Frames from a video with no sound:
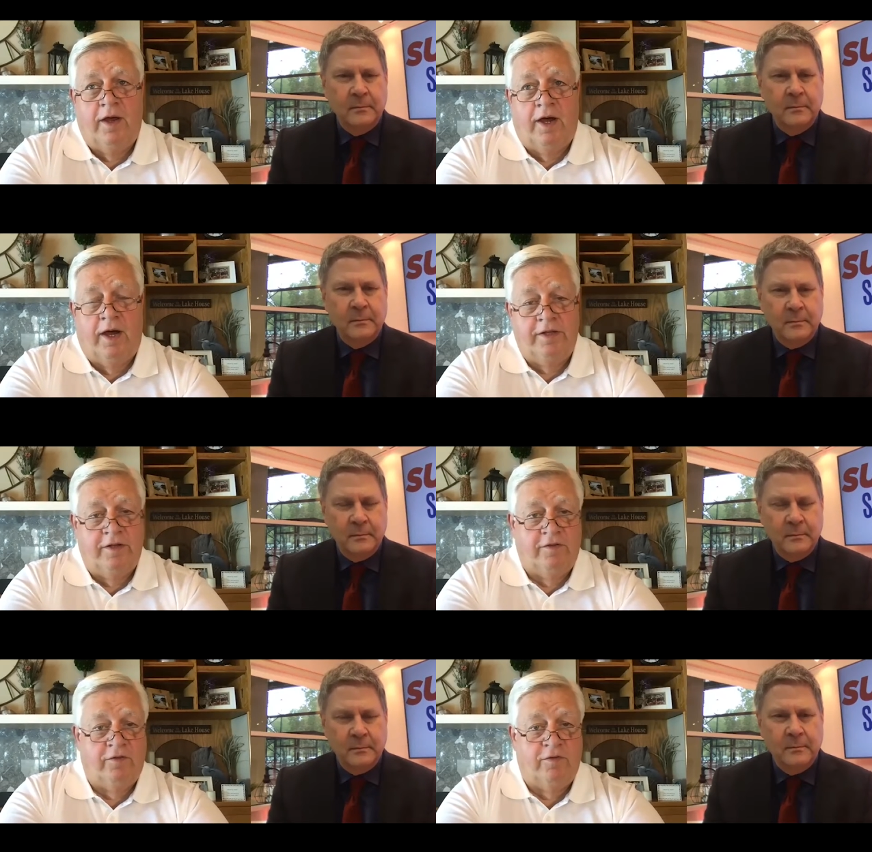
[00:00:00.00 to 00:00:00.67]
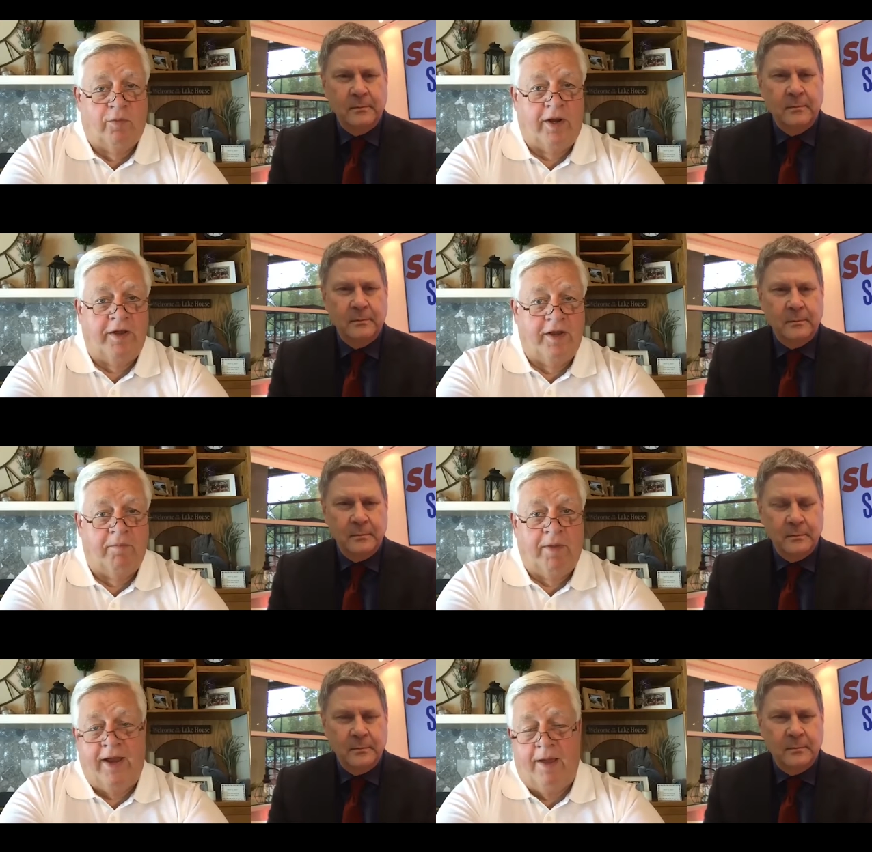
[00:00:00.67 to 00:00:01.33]
Speaker 1: Uh, this is what I
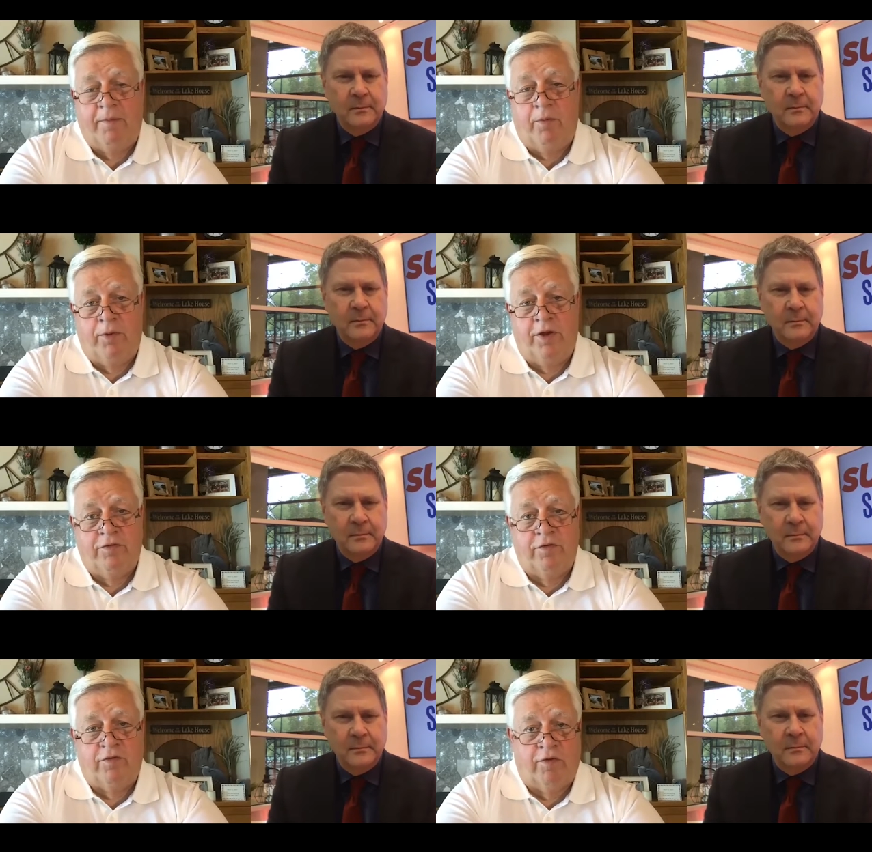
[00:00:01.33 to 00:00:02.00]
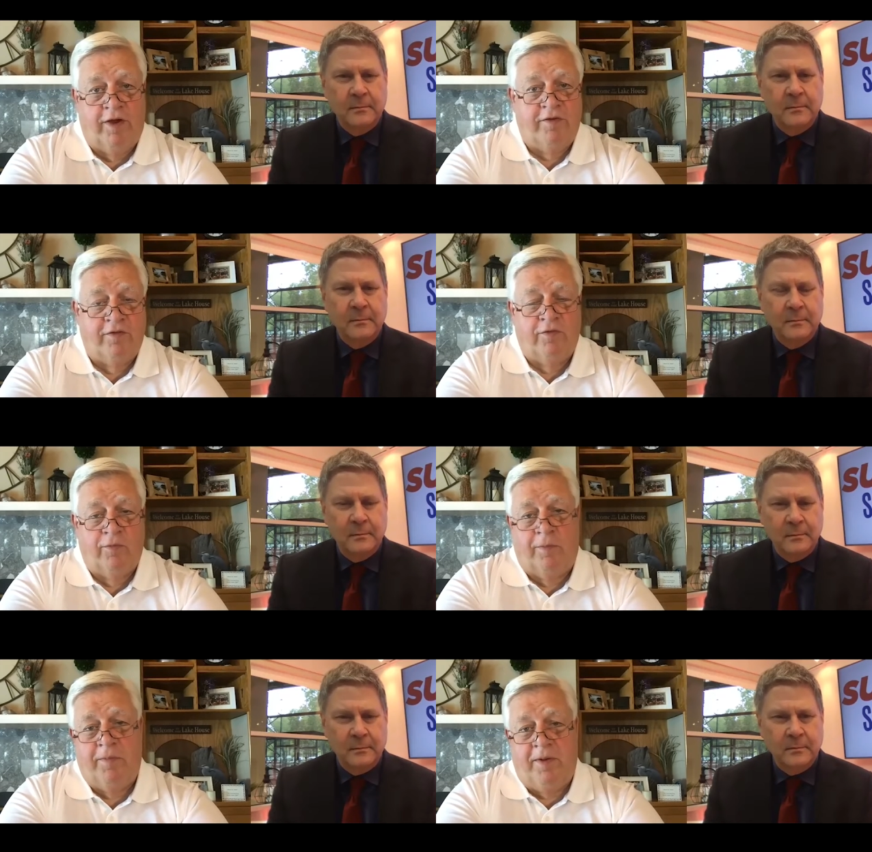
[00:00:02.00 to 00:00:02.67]
think might happen when interest rates, this
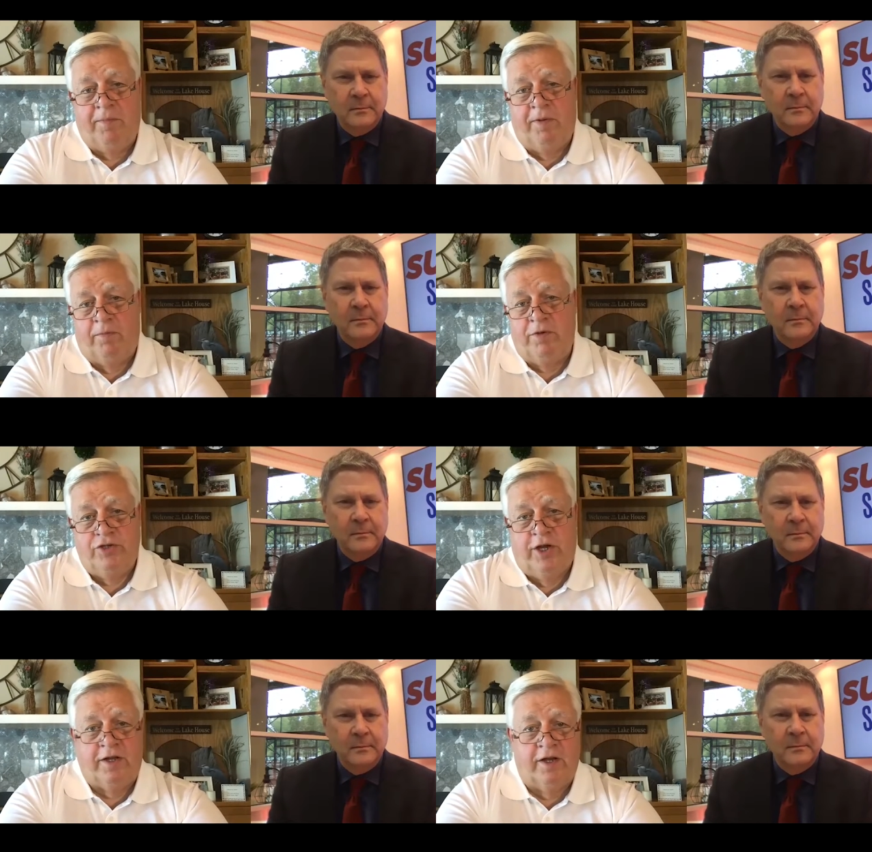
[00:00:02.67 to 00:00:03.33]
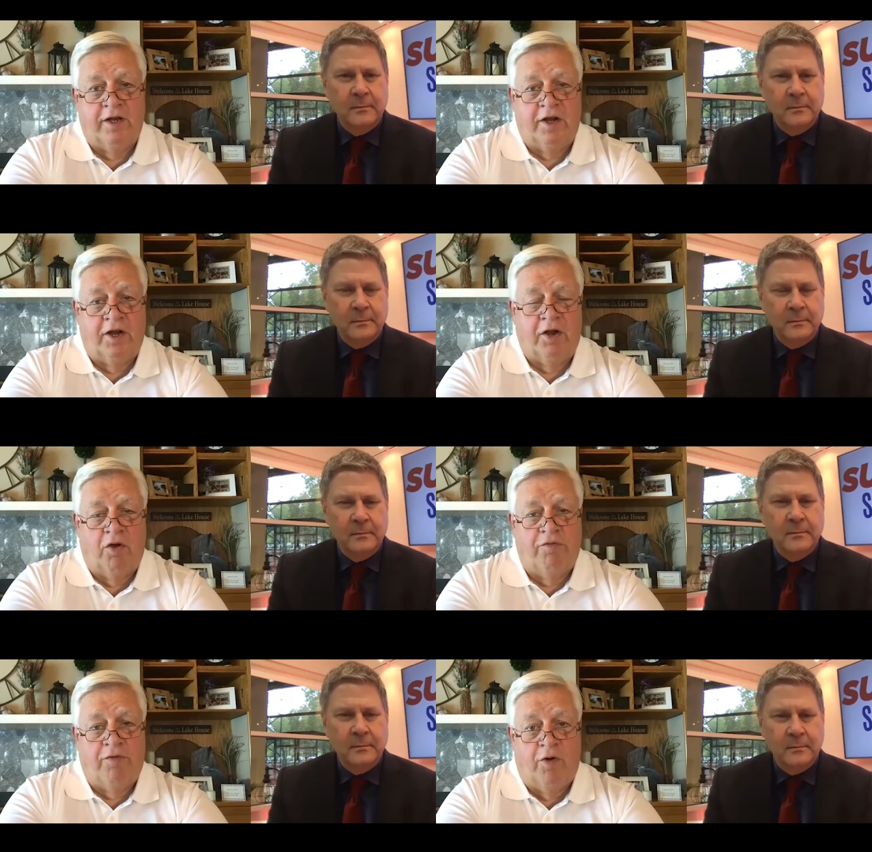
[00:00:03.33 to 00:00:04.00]
is what people are projecting are going to
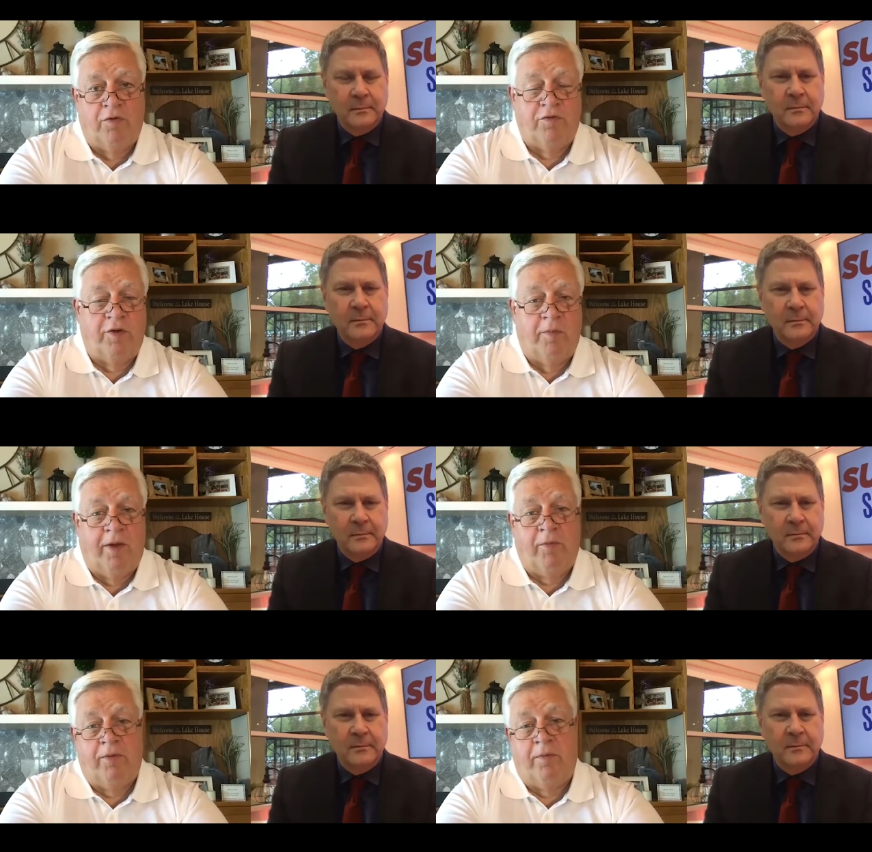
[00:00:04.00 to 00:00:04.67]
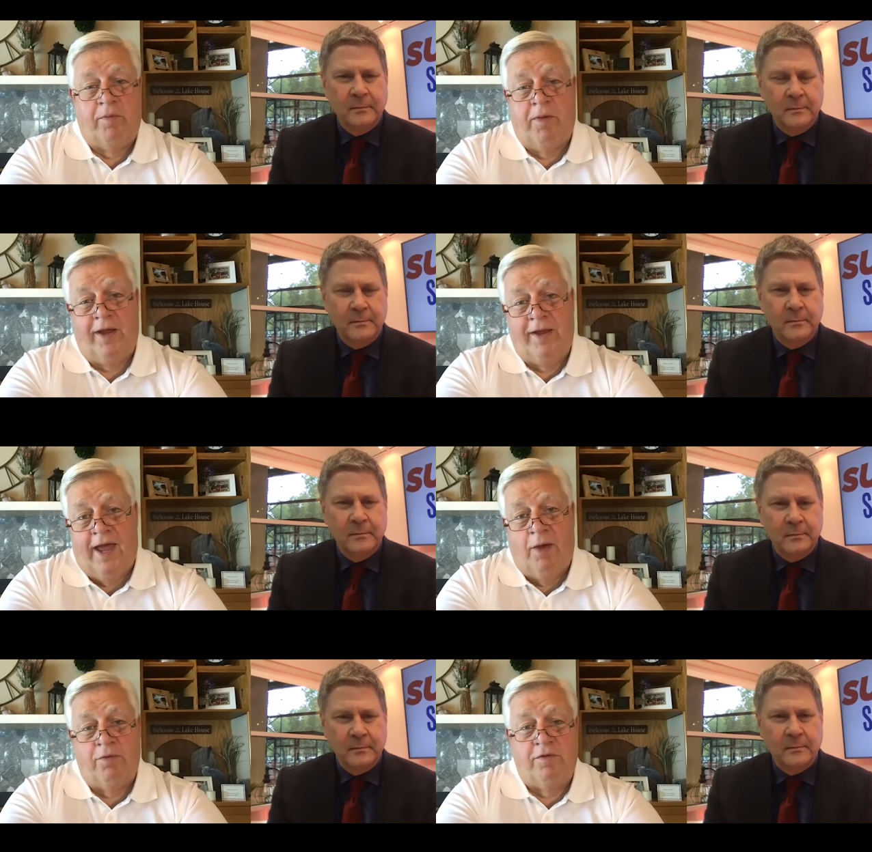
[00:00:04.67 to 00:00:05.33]
go forward. So you might want to buy
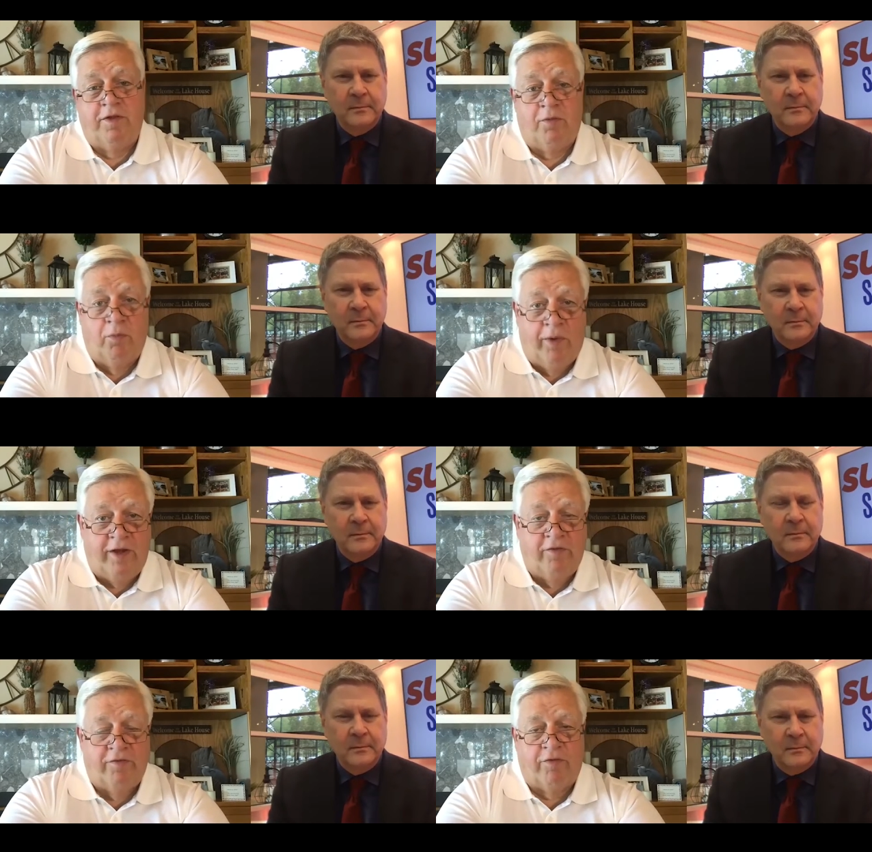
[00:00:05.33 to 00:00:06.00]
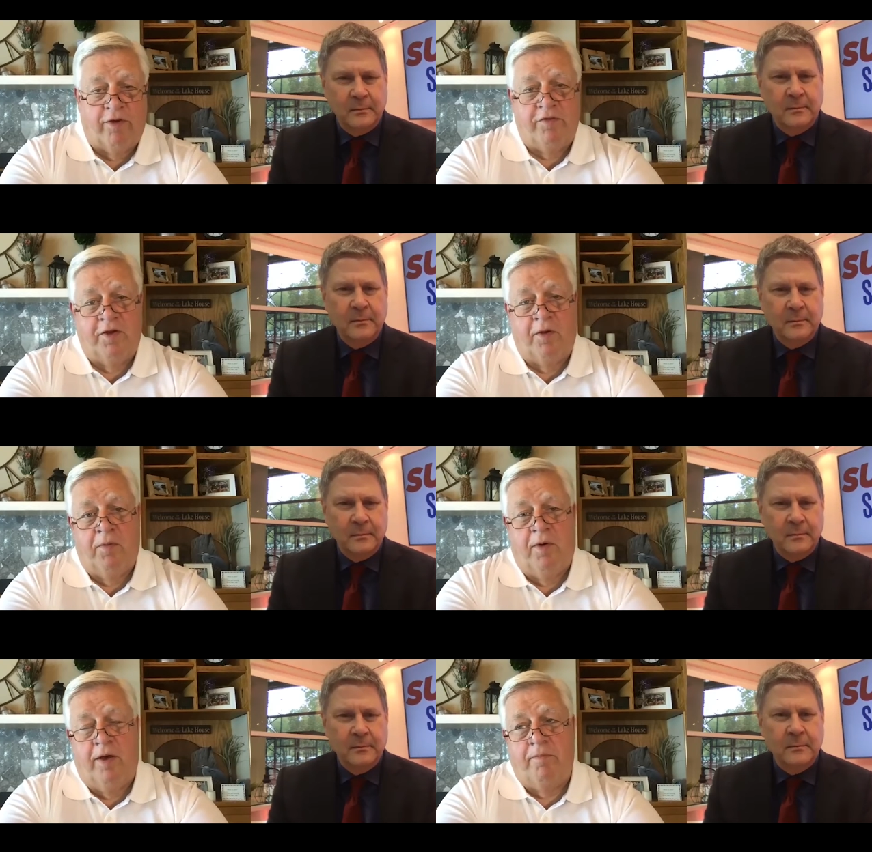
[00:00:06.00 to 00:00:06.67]
now instead of waiting for rates to
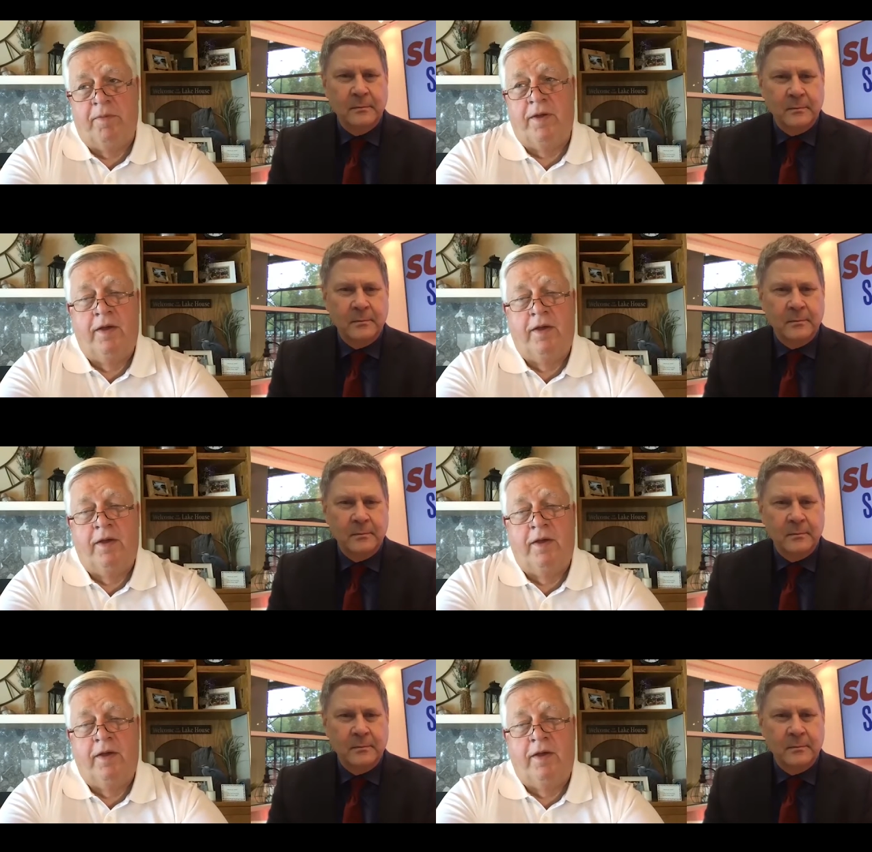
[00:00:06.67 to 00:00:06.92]
go up.